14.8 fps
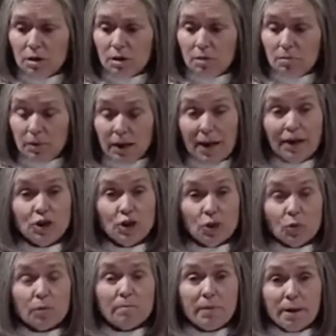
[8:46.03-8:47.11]
but I do
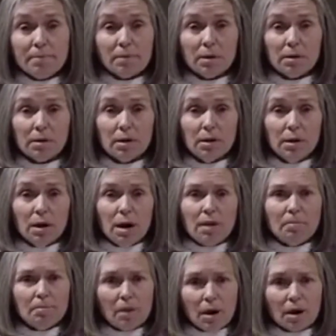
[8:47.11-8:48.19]
remember
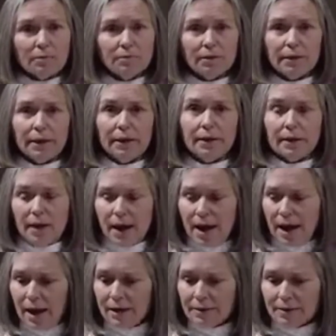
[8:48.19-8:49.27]
marveling
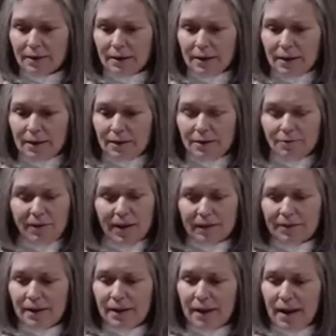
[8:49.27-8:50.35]
at the fact
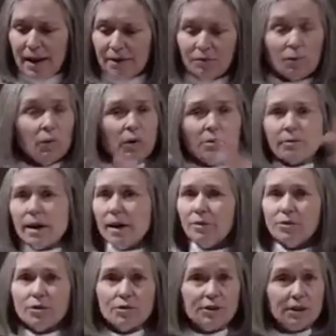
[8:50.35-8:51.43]
that everyone around
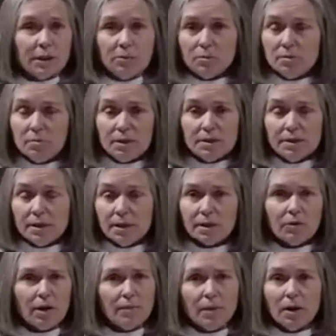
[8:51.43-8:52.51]
her seemed to be sick.
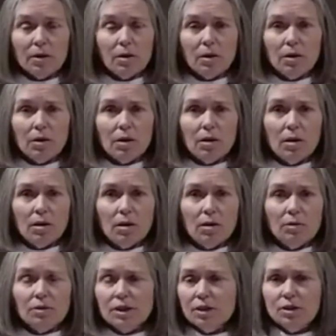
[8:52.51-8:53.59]
Grandma,
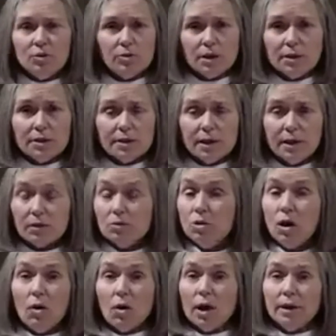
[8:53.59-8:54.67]
didn't you get sick? No,
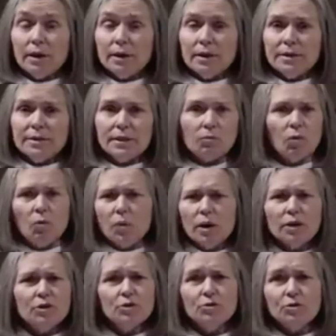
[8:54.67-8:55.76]
I didn't get sick. Well, what
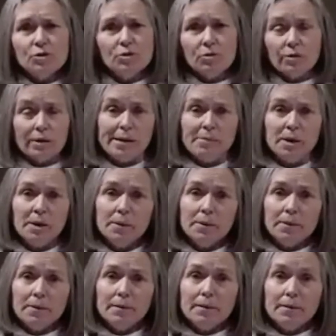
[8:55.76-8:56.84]
did you do, Grandma?
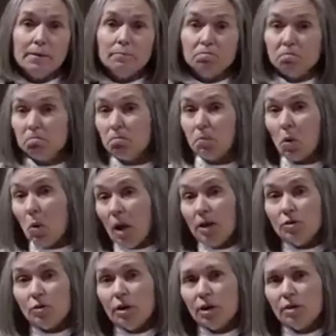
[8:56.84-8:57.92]
Oh, I
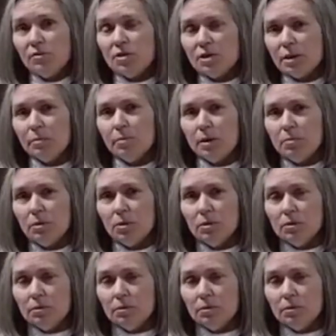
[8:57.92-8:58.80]
took care of the sick people.